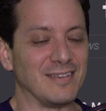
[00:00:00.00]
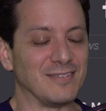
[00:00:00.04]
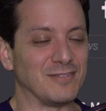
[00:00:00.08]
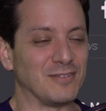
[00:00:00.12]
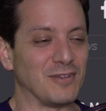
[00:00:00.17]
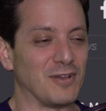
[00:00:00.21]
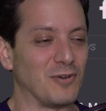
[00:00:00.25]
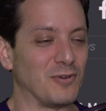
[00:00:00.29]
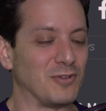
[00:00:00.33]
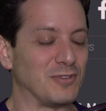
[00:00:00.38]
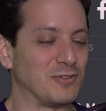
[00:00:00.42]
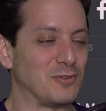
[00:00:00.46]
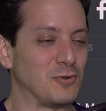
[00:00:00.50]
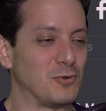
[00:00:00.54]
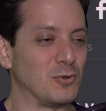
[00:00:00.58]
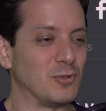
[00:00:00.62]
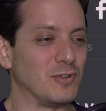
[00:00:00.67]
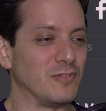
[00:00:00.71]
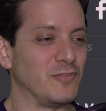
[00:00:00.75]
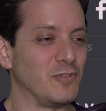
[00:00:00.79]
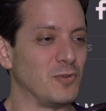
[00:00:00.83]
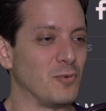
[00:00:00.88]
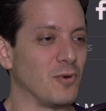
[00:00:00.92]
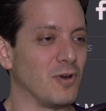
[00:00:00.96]
so it's
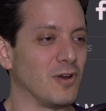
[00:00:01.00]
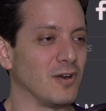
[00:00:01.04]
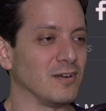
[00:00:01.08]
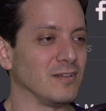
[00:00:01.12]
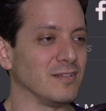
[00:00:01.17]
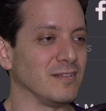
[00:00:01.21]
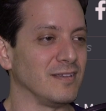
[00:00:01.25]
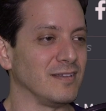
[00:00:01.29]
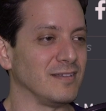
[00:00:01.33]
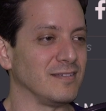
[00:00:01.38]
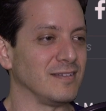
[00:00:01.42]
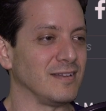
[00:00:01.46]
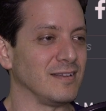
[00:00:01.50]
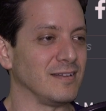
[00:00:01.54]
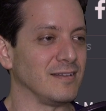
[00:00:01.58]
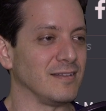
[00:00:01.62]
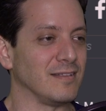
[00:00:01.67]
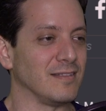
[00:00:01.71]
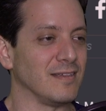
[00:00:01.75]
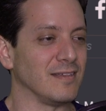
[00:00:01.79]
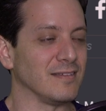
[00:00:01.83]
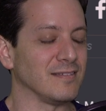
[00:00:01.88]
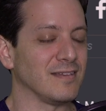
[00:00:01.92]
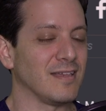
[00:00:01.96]
cool if you are listening
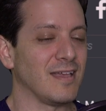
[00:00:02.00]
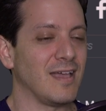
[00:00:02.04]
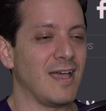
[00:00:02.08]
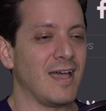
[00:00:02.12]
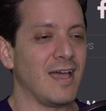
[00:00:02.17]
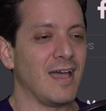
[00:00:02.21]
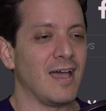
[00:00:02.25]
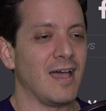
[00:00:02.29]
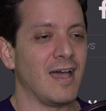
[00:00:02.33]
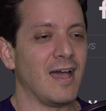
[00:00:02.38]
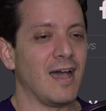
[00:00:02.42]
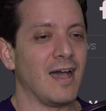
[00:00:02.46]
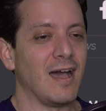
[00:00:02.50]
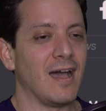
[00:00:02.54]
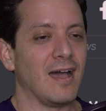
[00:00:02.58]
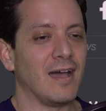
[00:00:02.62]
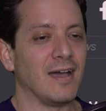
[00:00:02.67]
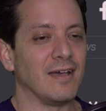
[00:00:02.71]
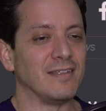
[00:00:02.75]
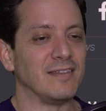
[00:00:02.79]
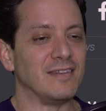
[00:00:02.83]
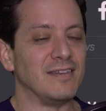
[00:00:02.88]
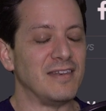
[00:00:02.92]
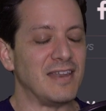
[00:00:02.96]
to this.
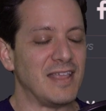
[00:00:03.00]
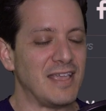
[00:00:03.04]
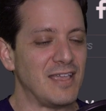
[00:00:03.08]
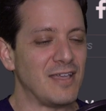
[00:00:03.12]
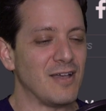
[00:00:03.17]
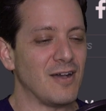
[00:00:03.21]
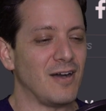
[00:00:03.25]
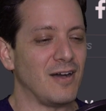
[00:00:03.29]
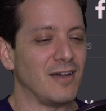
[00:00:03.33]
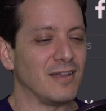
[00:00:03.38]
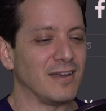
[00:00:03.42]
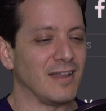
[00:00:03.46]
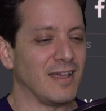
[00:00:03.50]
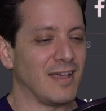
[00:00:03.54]
Neon